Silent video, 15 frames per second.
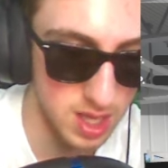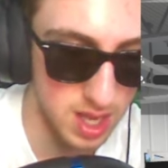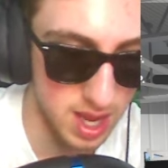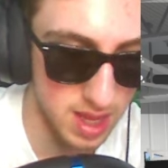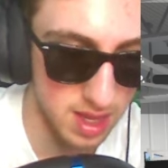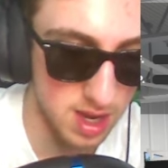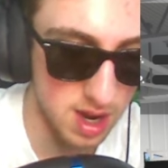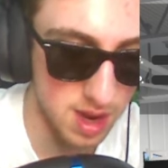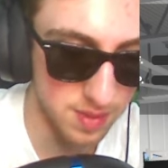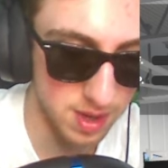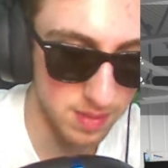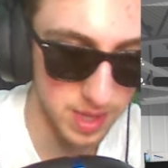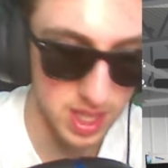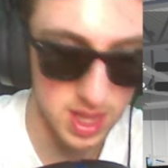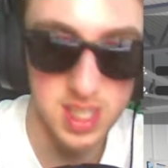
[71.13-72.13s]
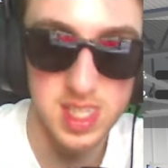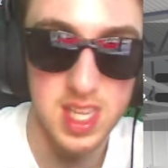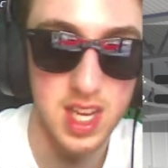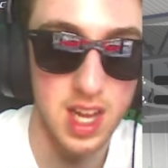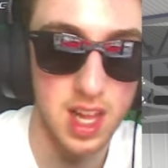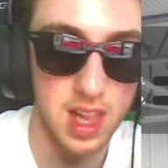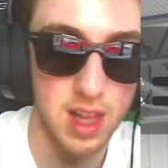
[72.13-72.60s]
And then I'm gonna make this
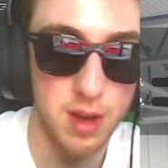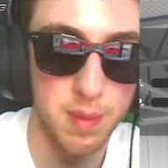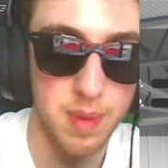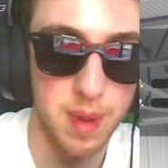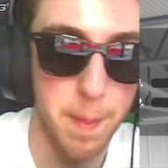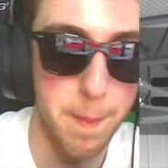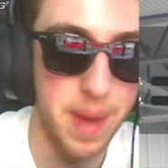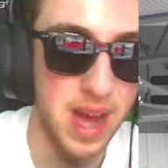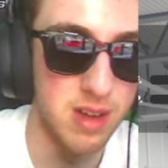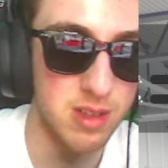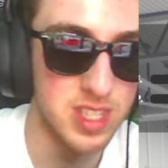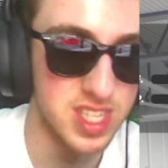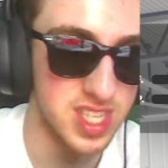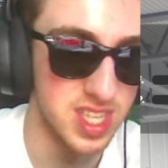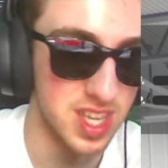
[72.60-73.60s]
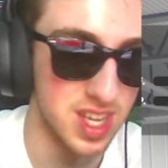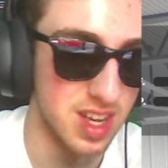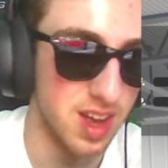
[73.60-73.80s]
thing a little bit bouncy.